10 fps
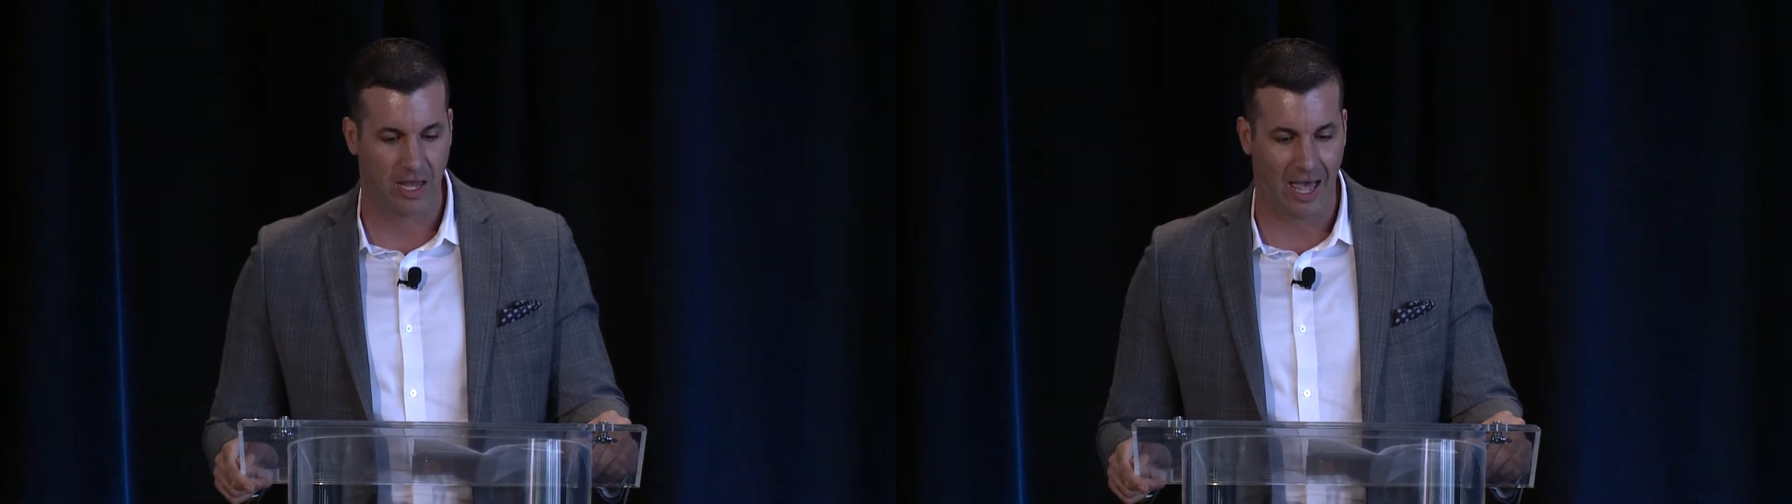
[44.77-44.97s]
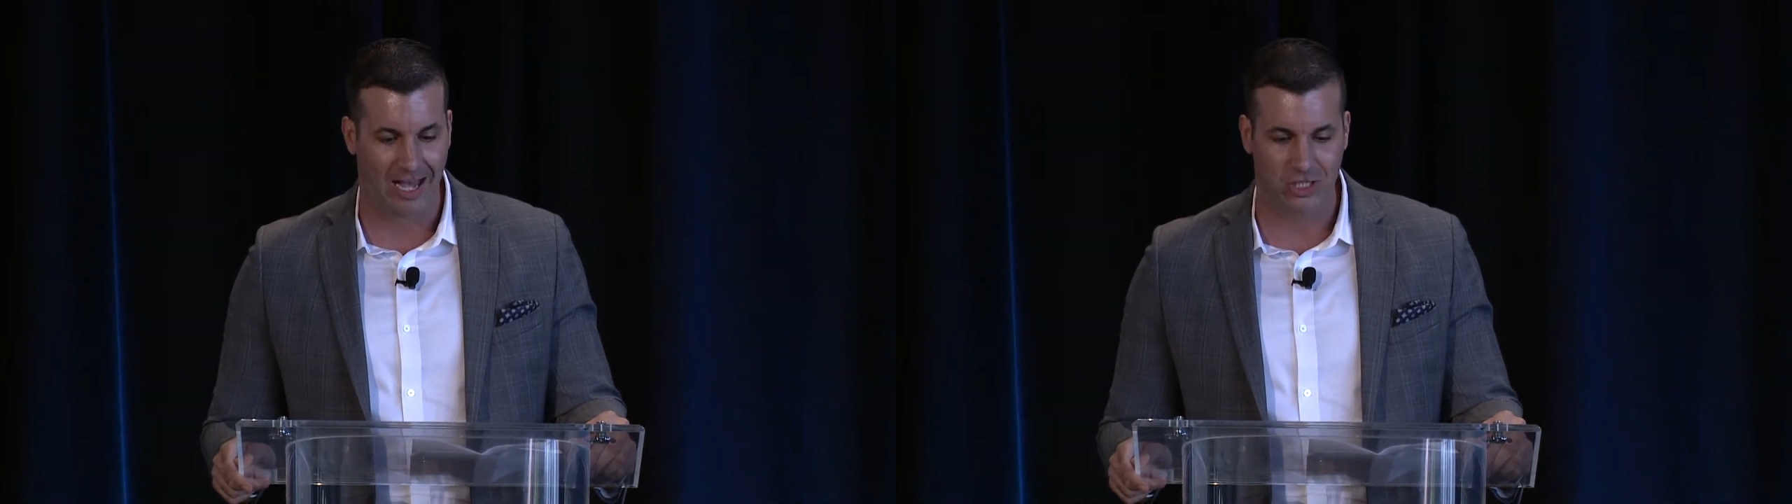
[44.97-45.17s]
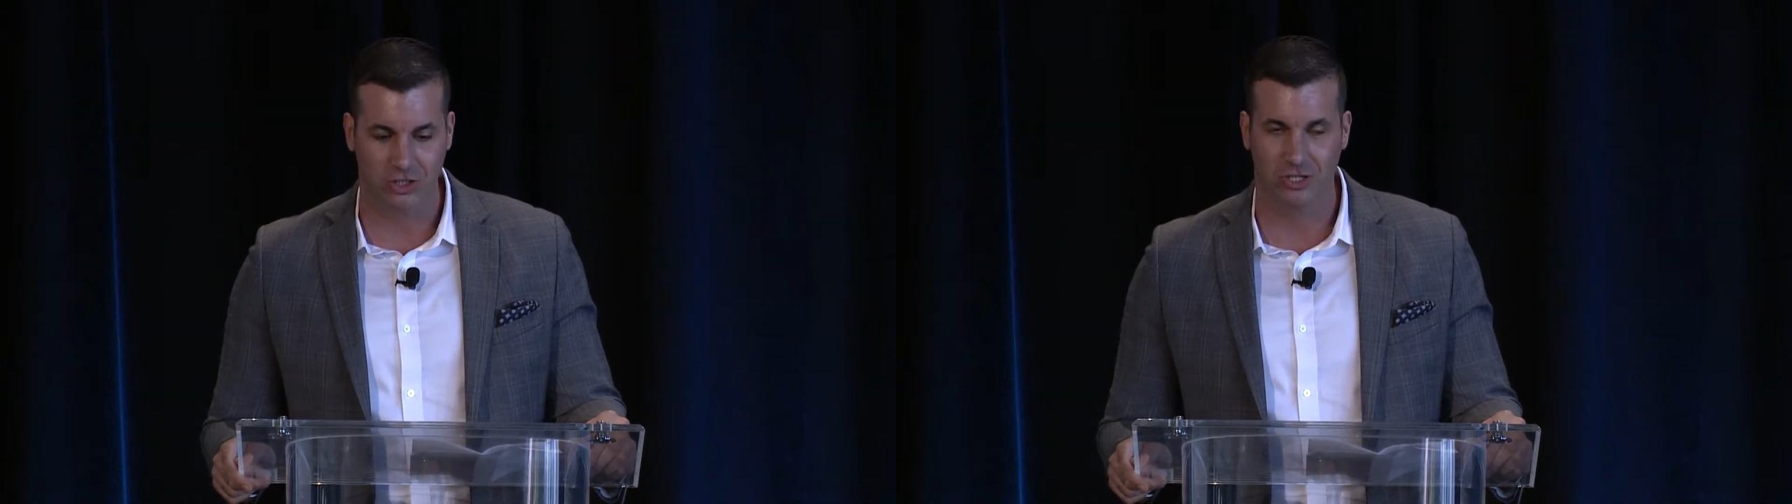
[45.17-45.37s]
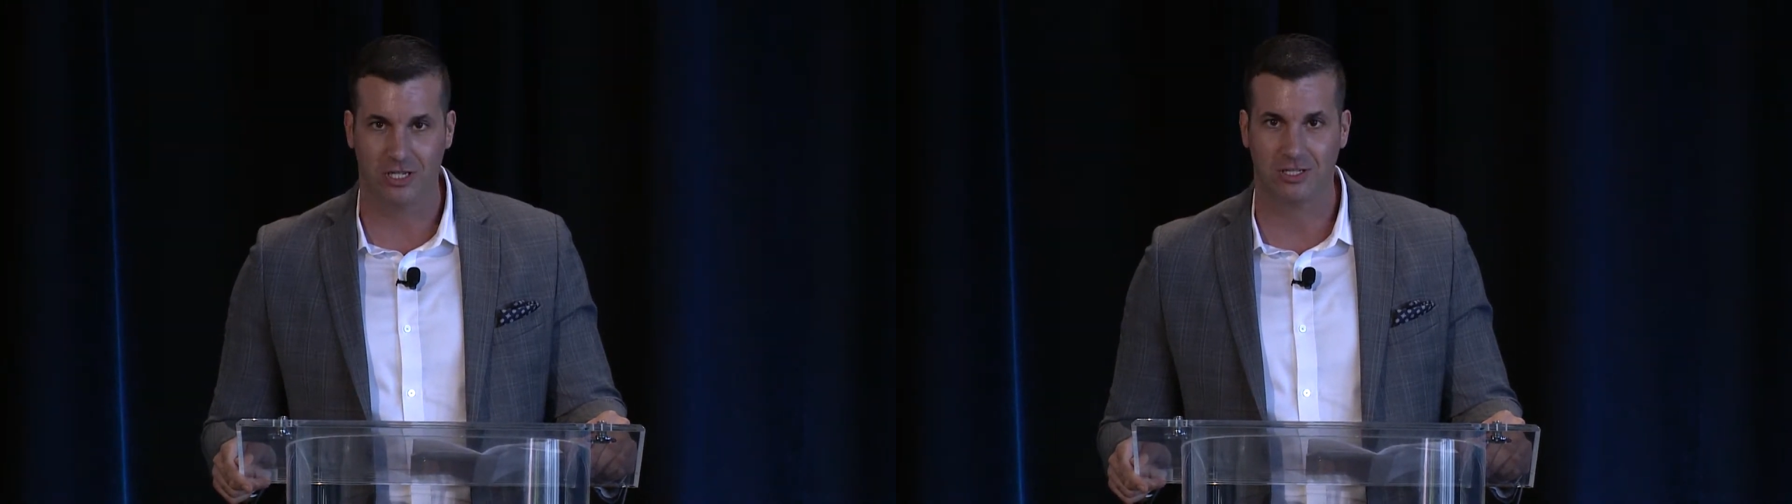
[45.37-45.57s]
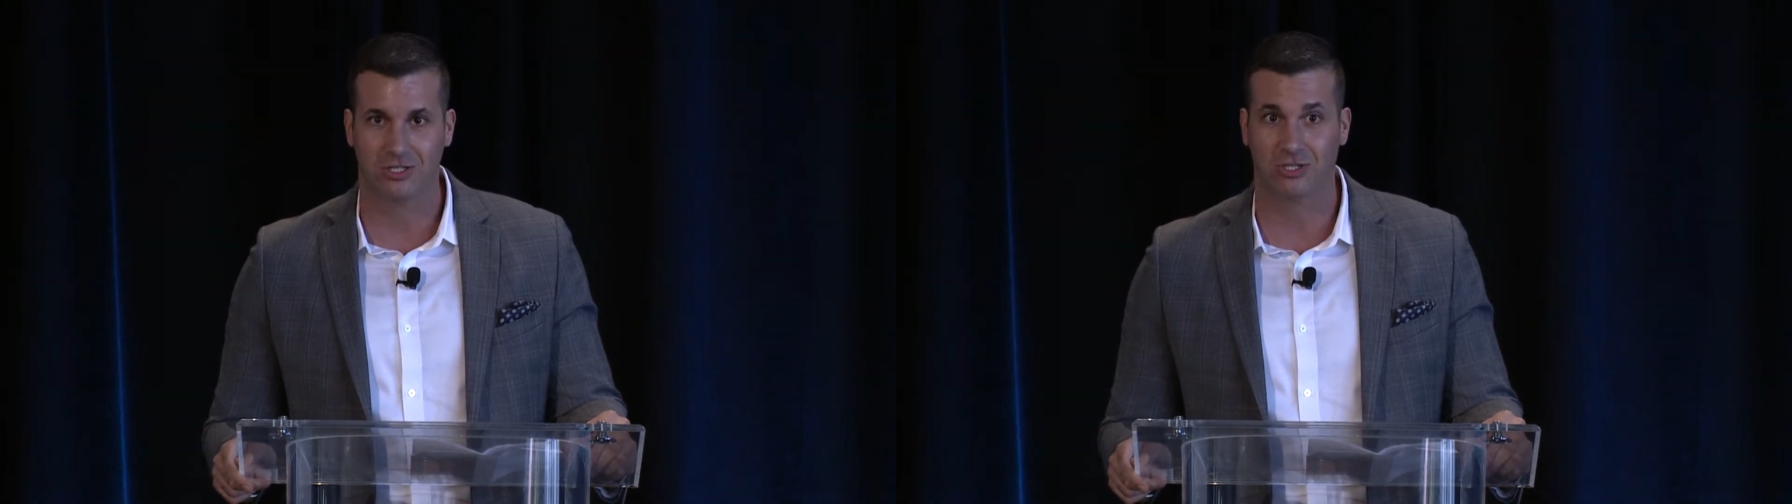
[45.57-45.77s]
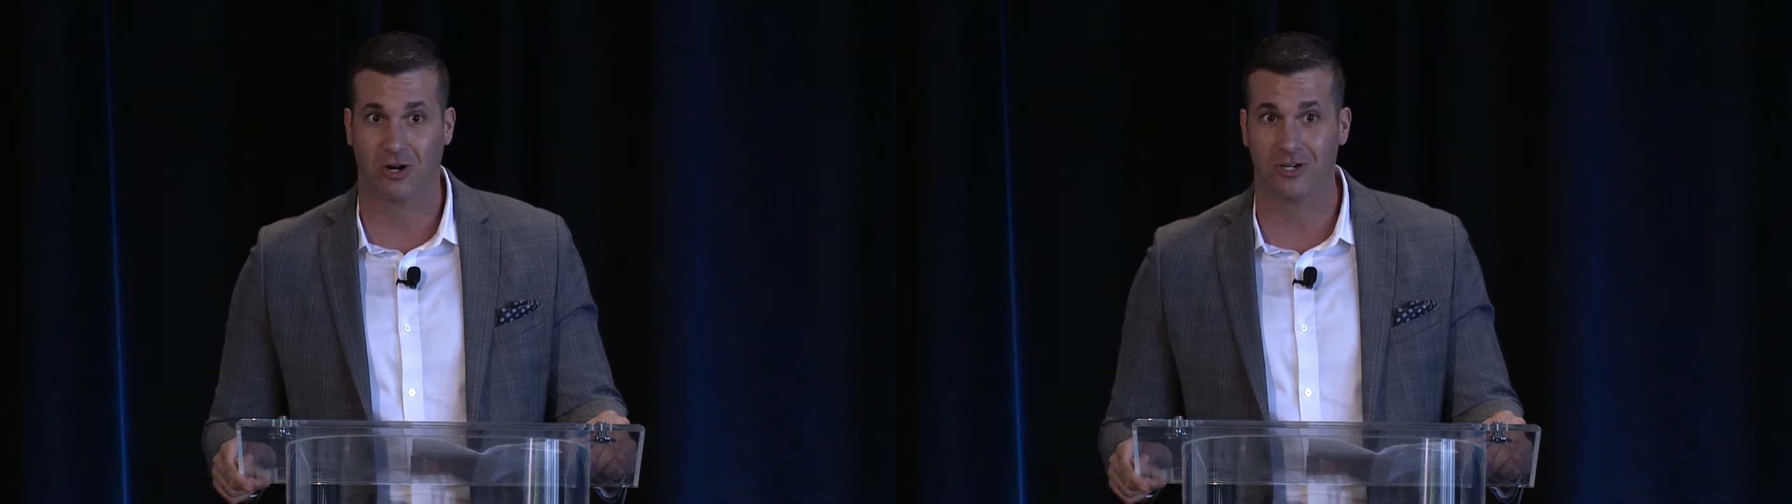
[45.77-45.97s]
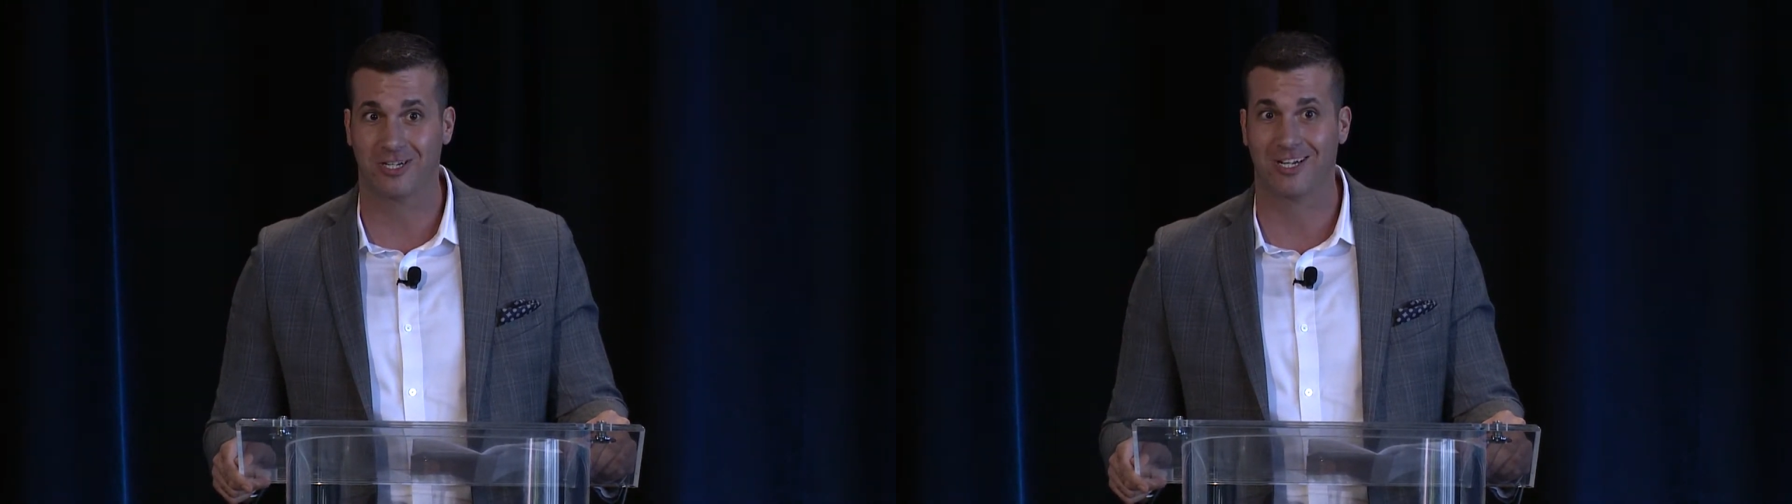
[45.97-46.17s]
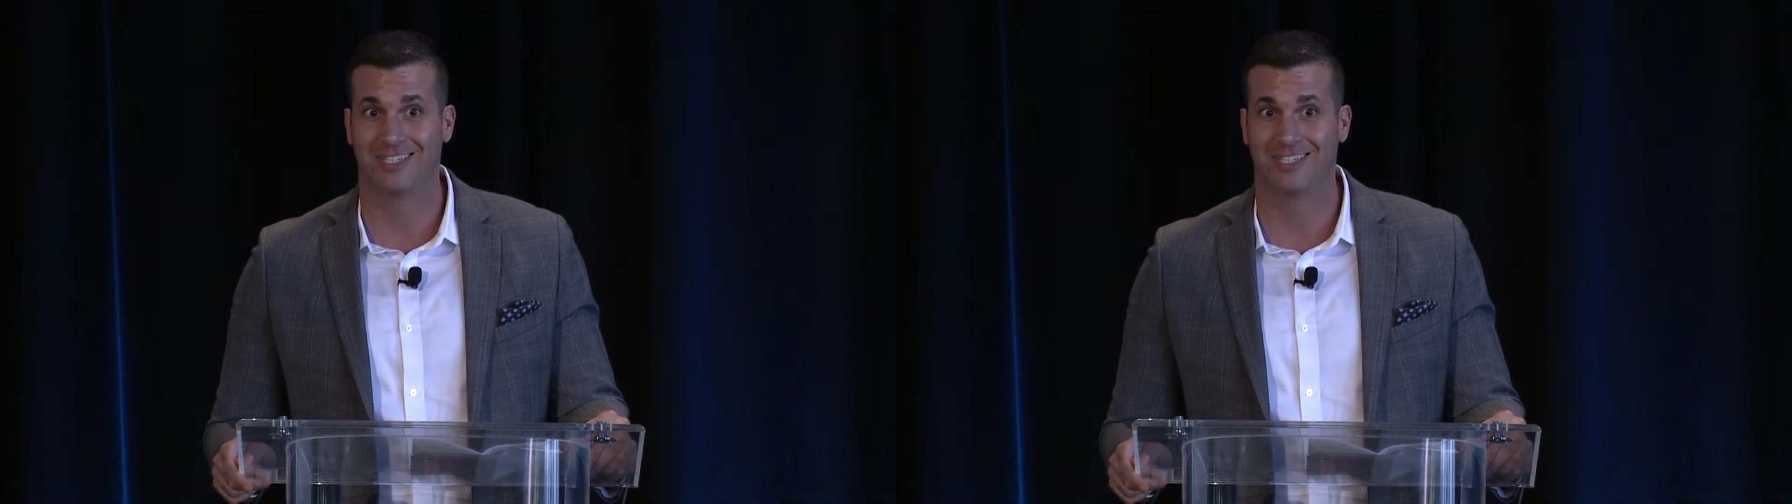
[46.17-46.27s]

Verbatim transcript: actually started a